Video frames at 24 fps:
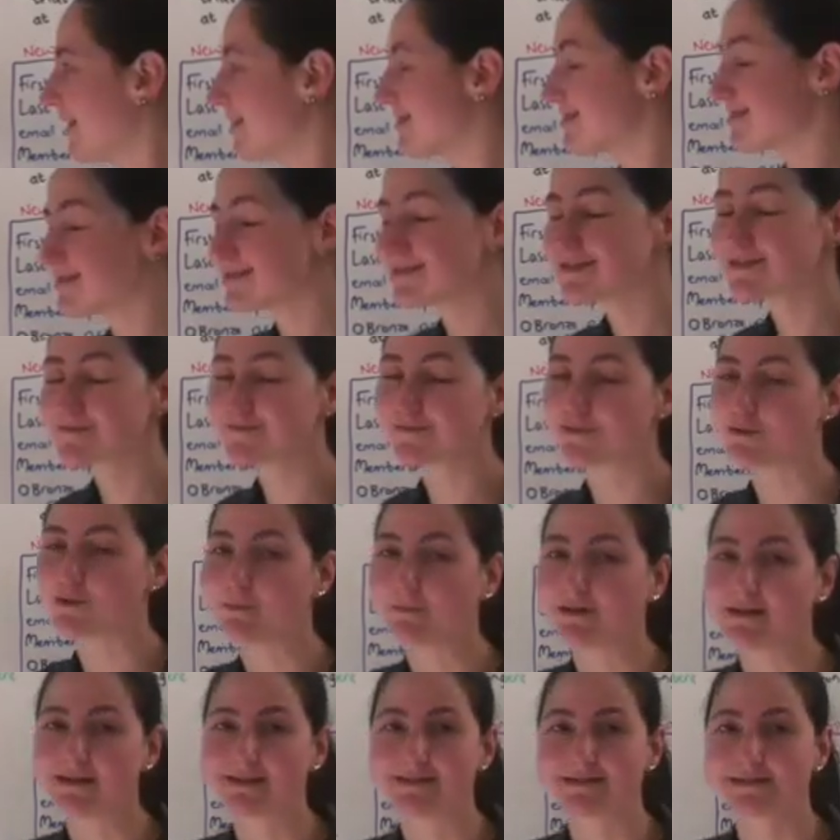This
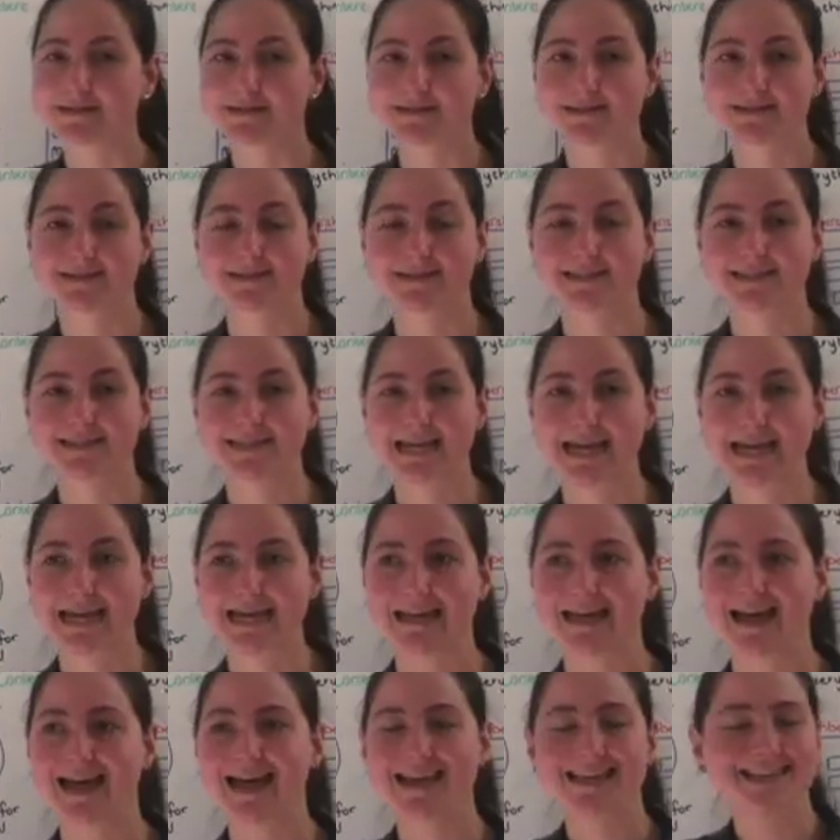form is just to
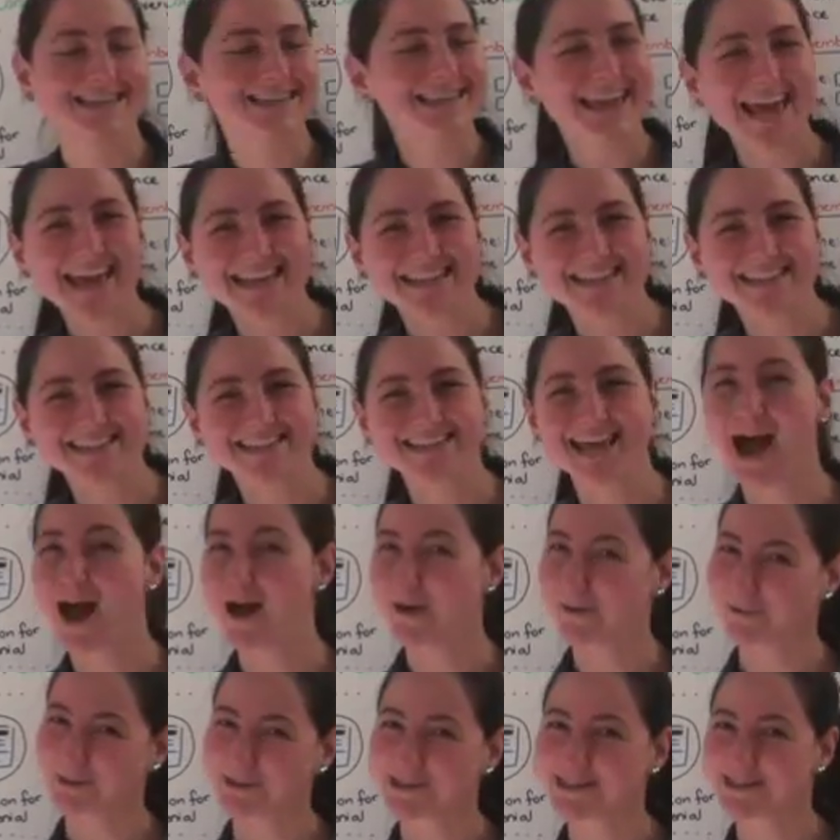say, yes,
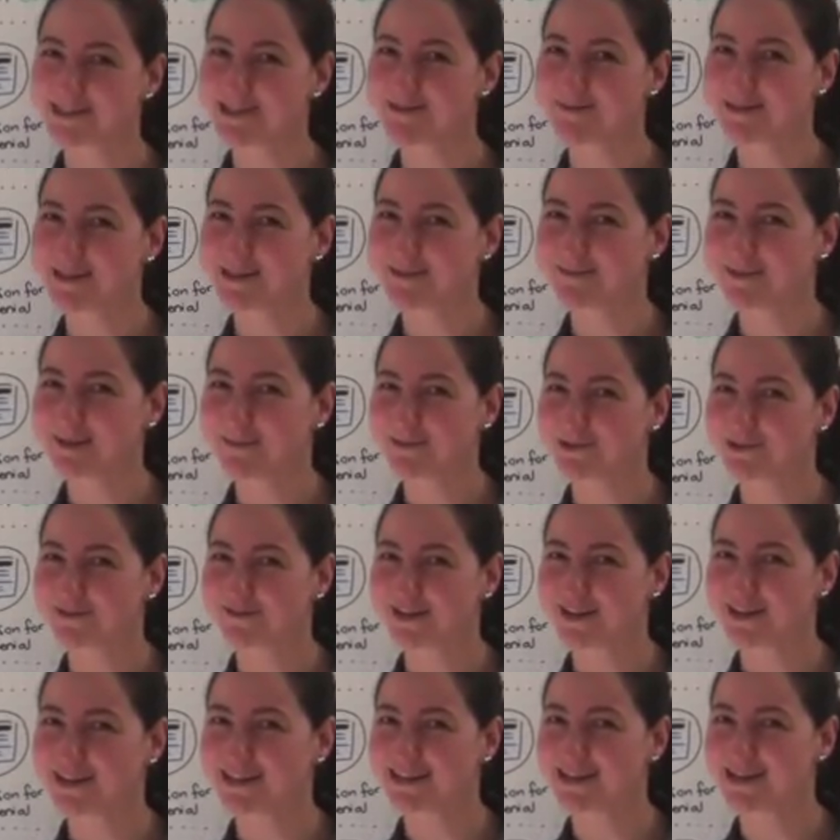I want you to be a member of
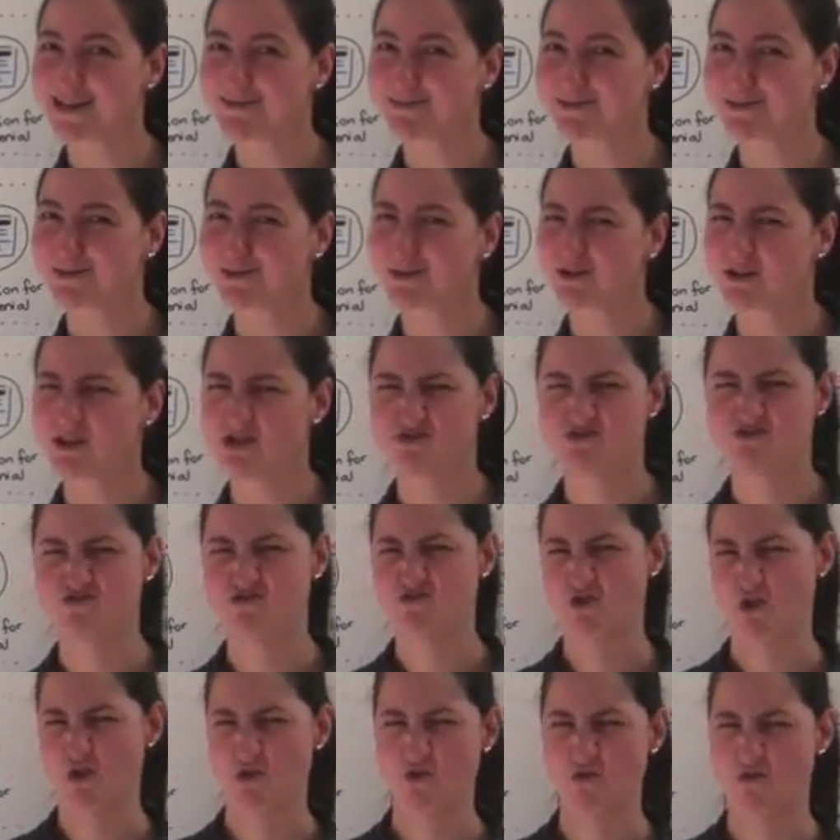our club, or
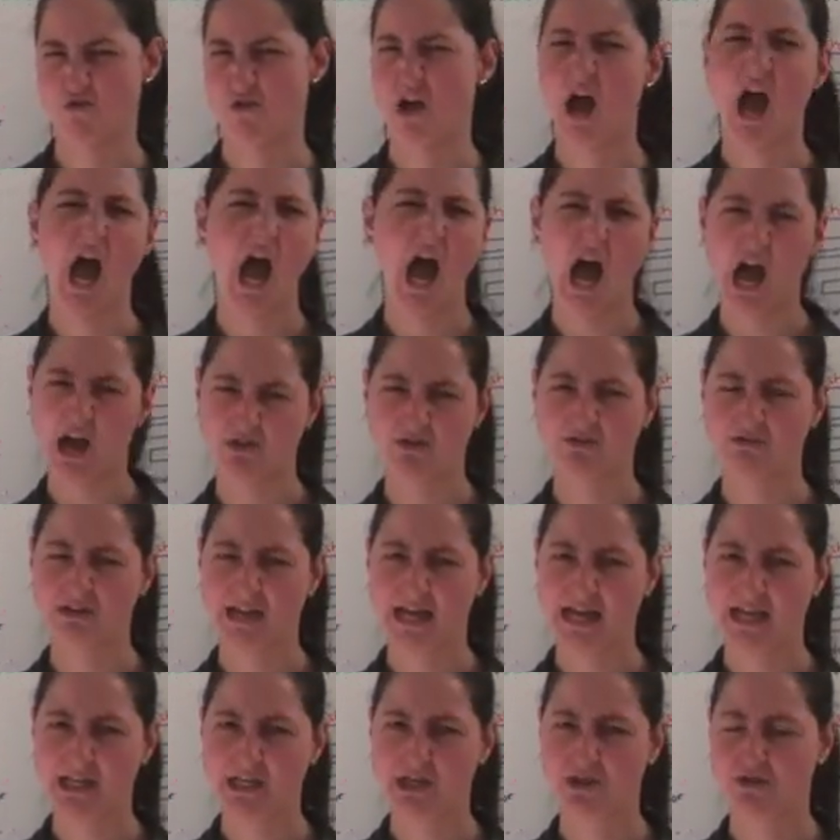no, I don't
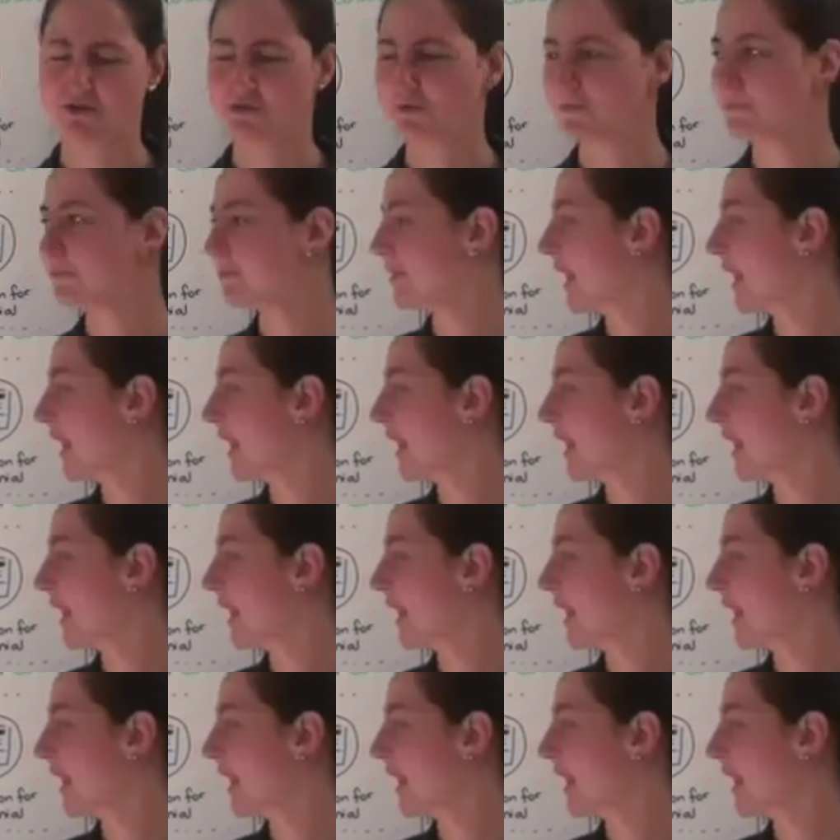like you.